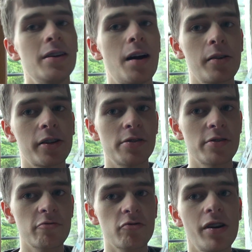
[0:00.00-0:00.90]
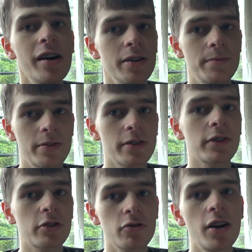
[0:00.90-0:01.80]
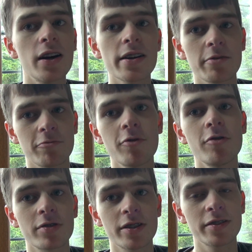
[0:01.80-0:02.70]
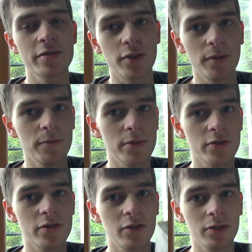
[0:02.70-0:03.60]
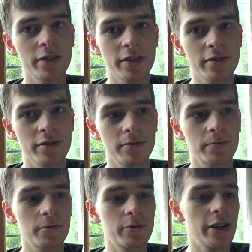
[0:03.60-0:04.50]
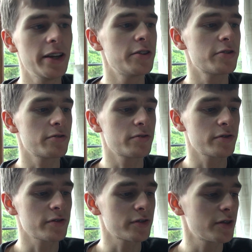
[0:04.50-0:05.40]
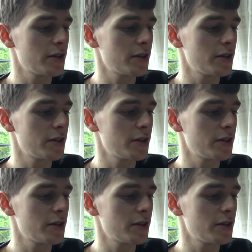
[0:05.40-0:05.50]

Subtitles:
I'm not going to try, because if I tried it would. It's not the solidest of creations.